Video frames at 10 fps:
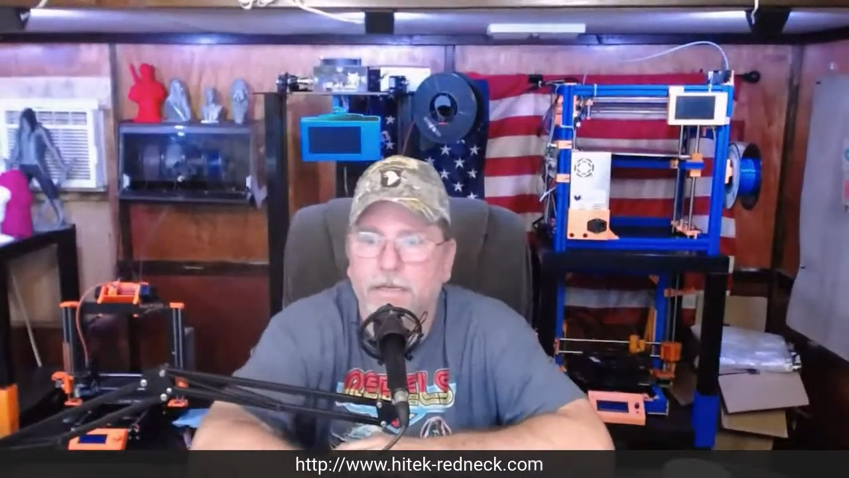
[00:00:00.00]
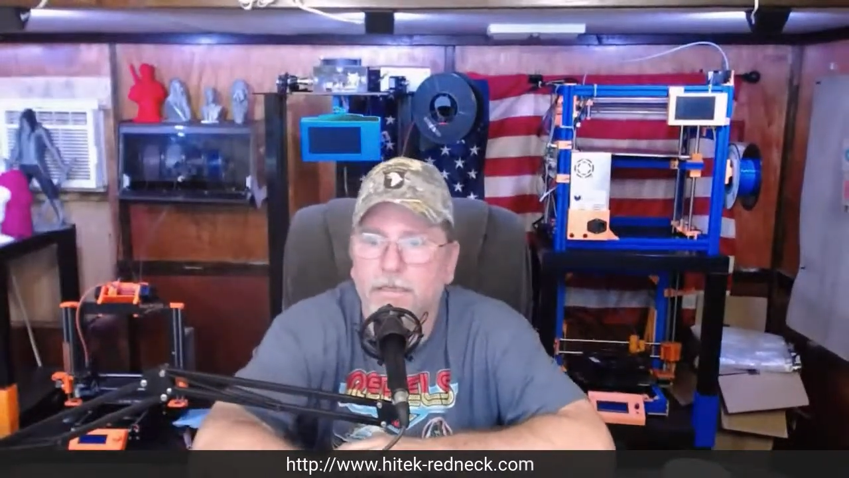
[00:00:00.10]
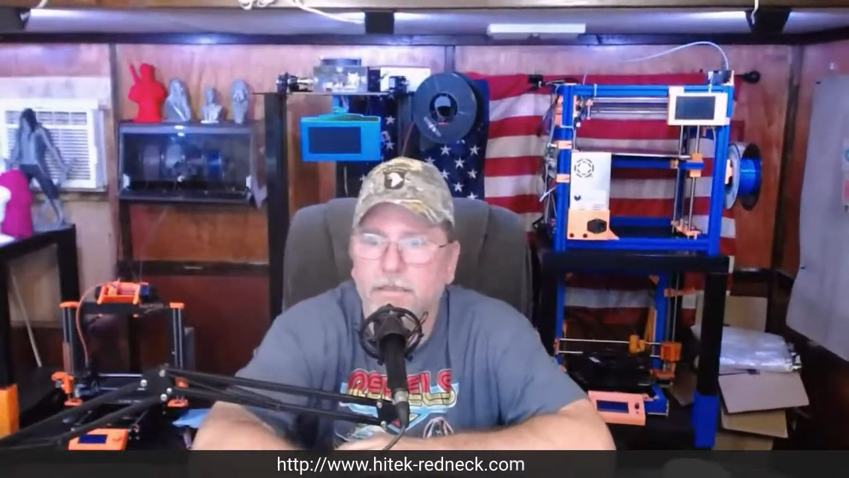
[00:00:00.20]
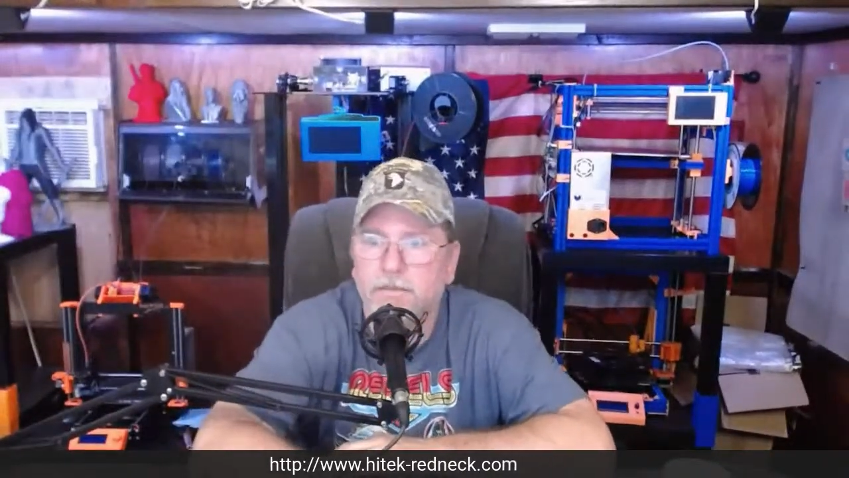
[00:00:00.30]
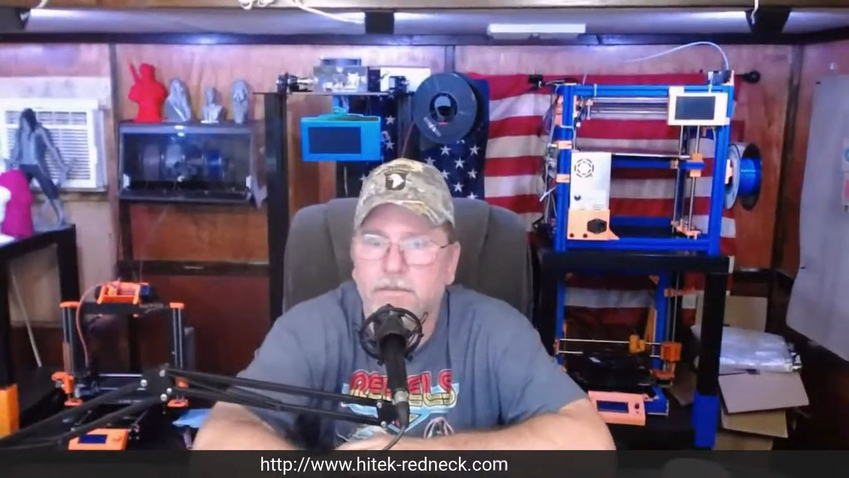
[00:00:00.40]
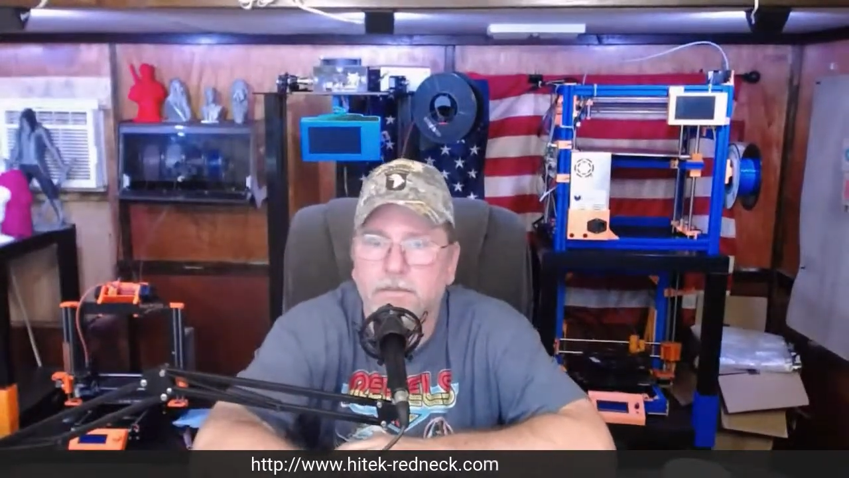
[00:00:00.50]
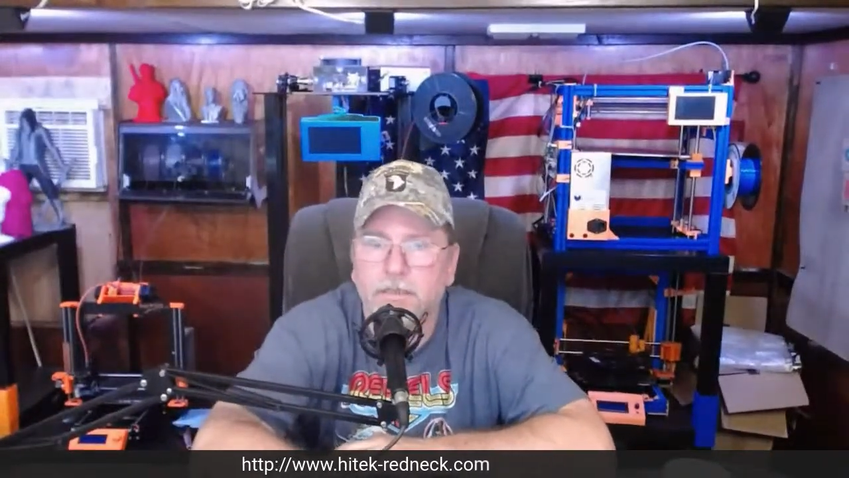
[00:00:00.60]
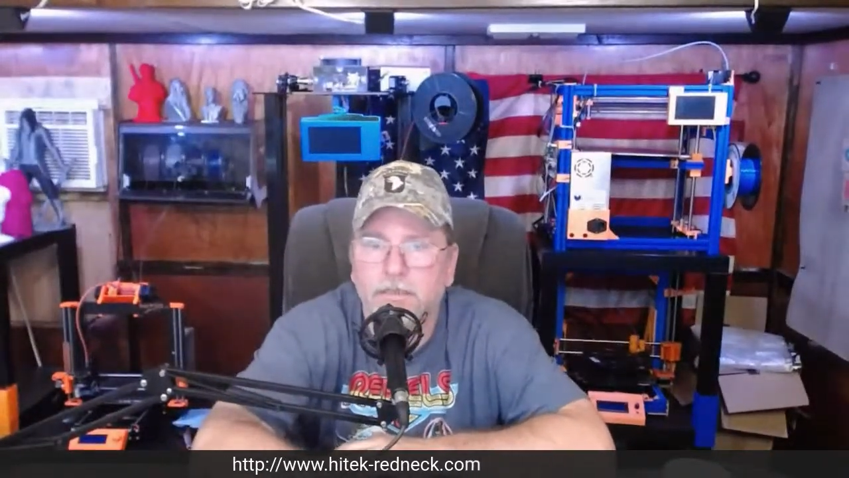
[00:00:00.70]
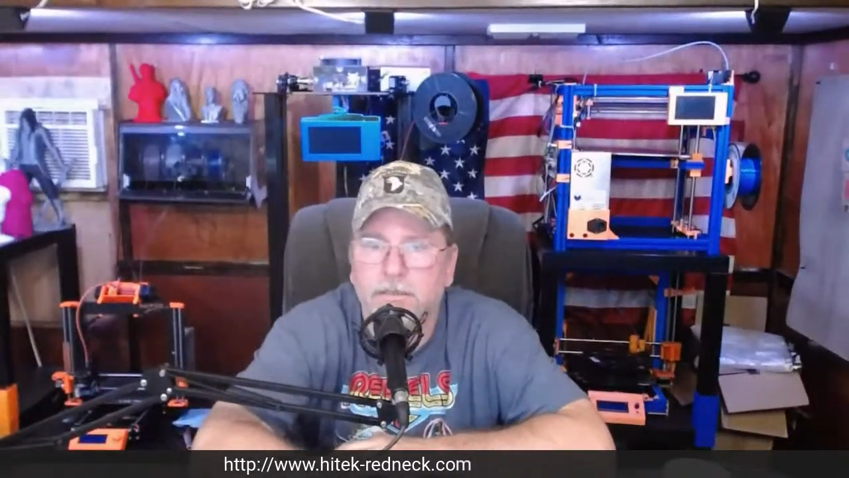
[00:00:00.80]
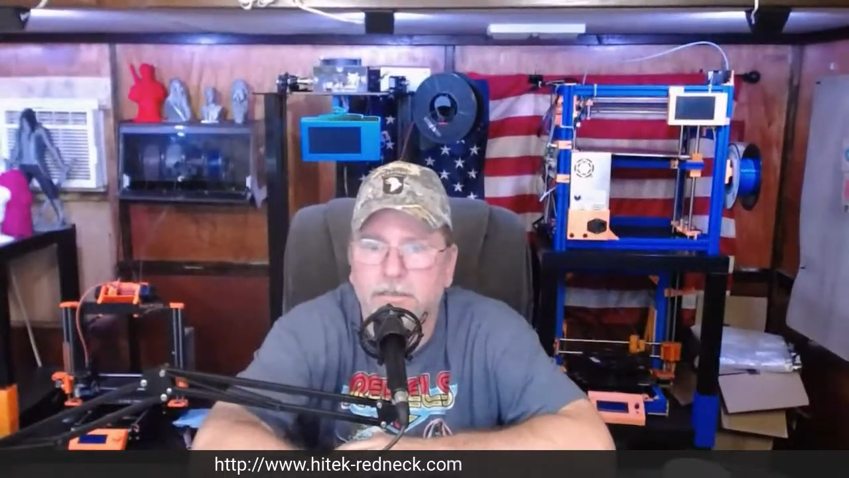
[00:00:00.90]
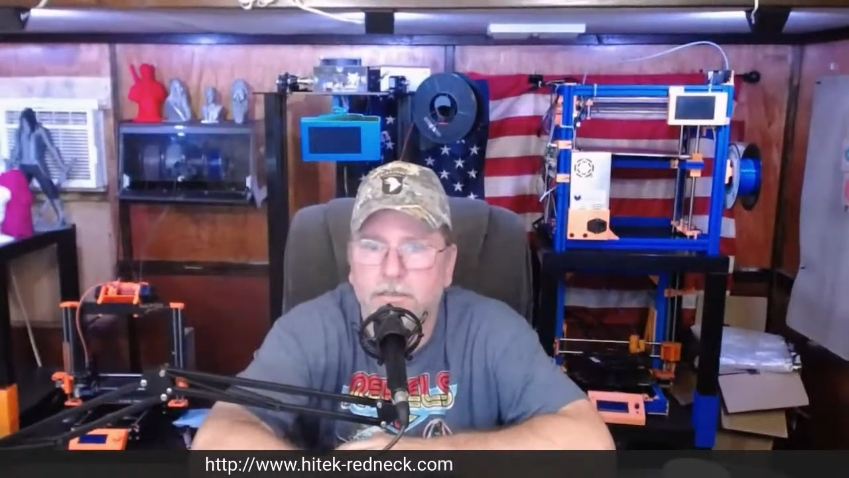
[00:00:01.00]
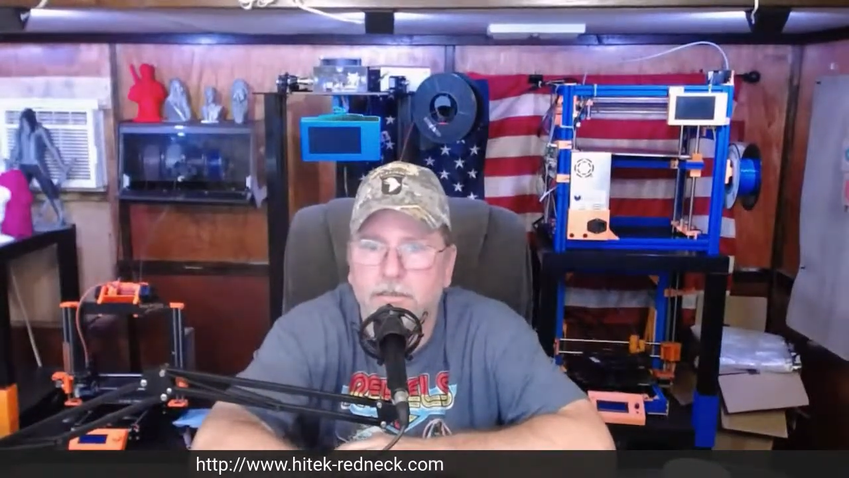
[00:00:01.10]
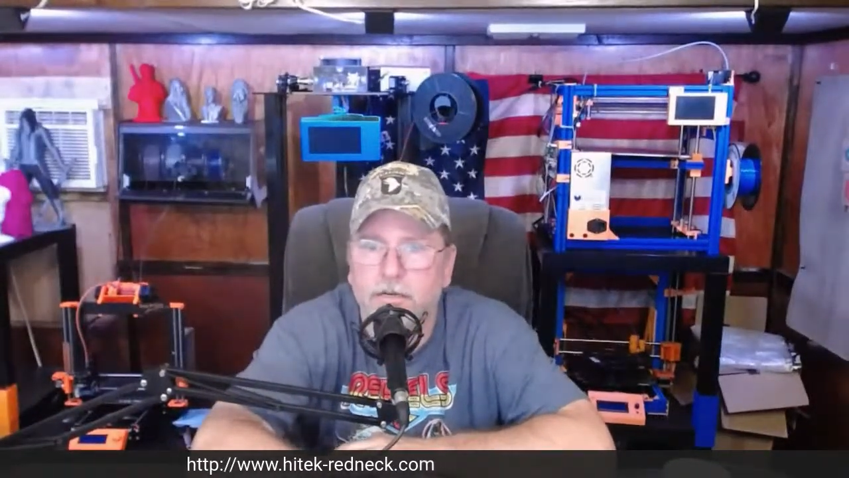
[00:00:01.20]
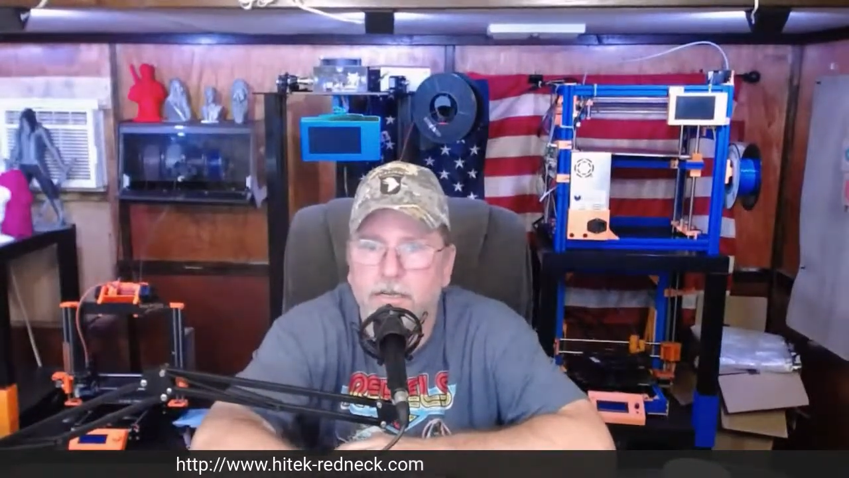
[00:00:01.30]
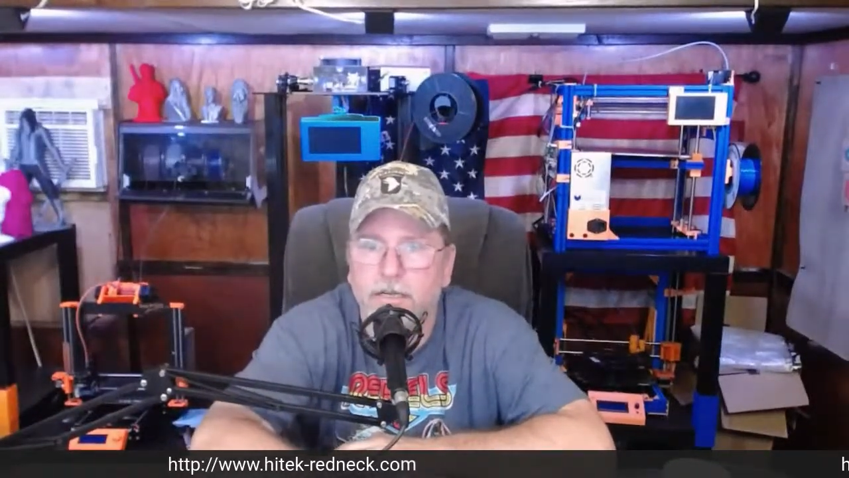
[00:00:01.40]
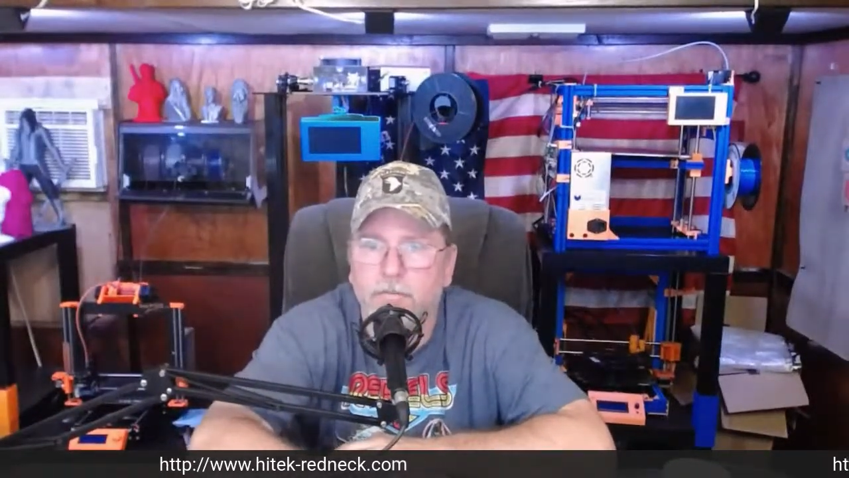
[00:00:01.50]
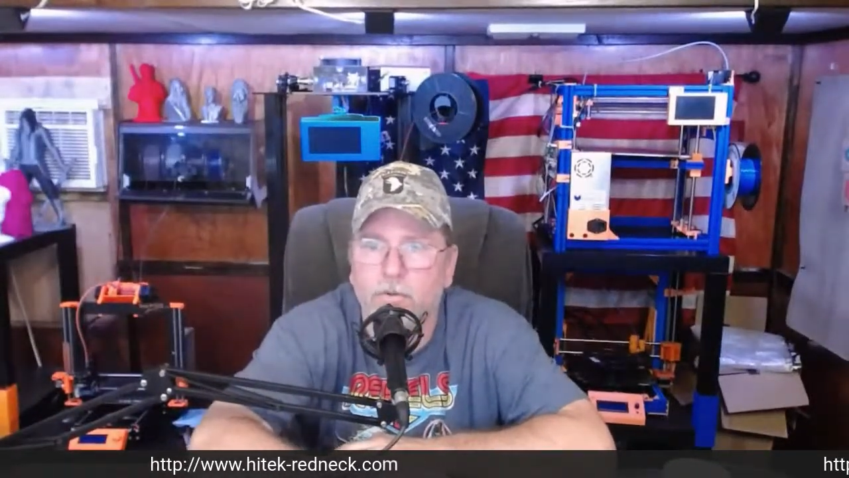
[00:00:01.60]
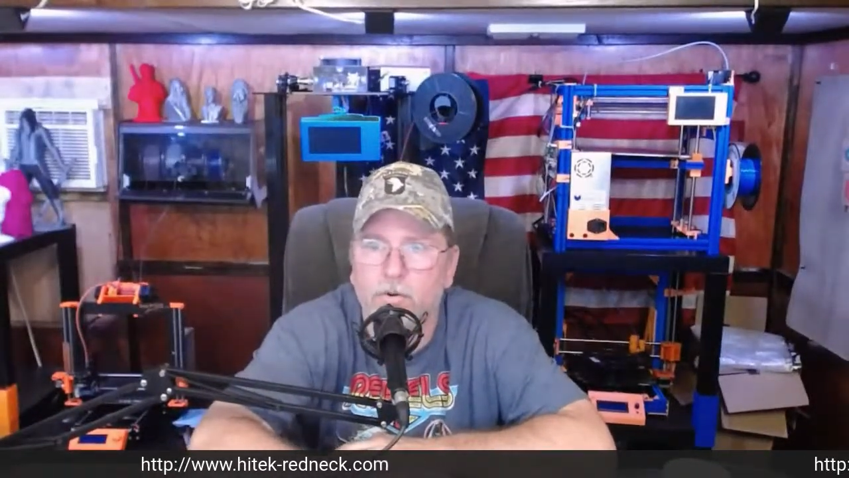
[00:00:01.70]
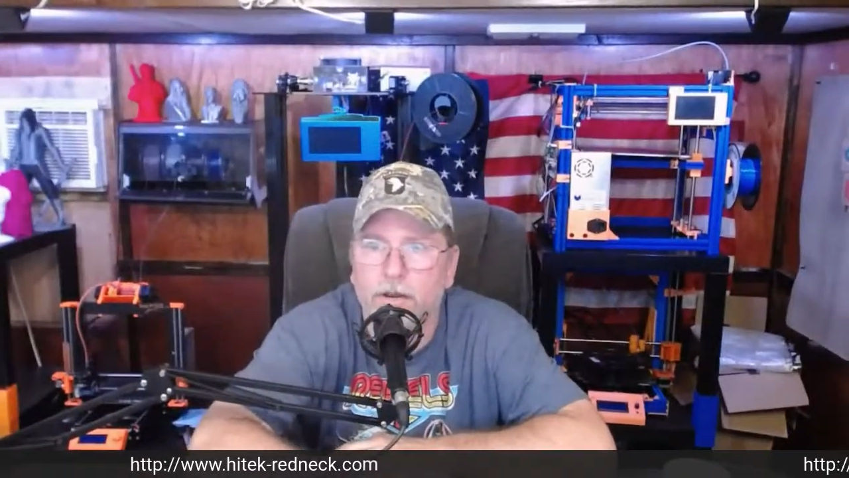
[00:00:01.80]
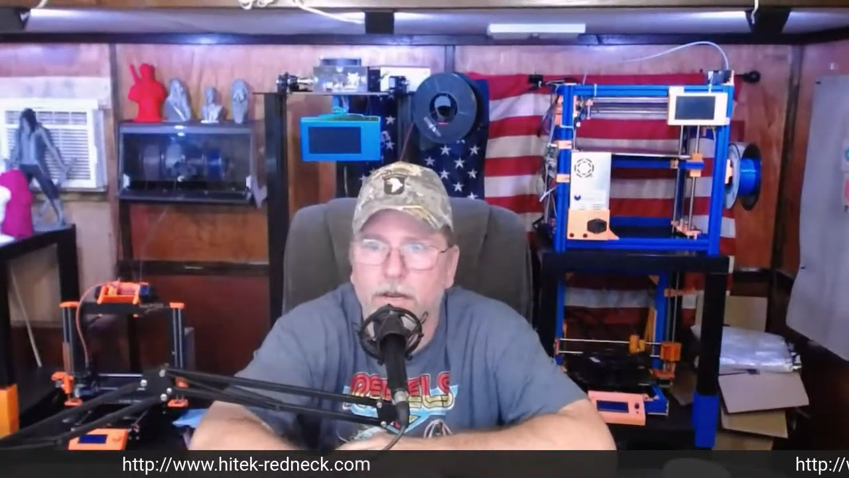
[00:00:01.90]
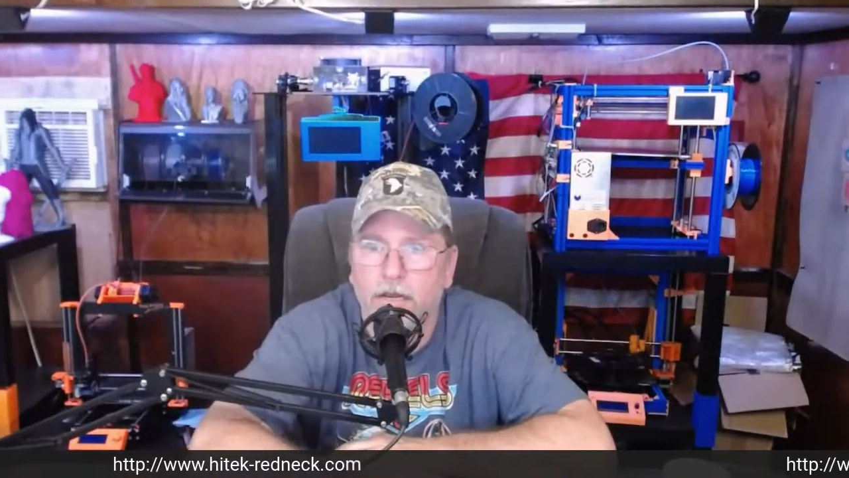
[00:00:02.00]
It is 6:30 in the morning,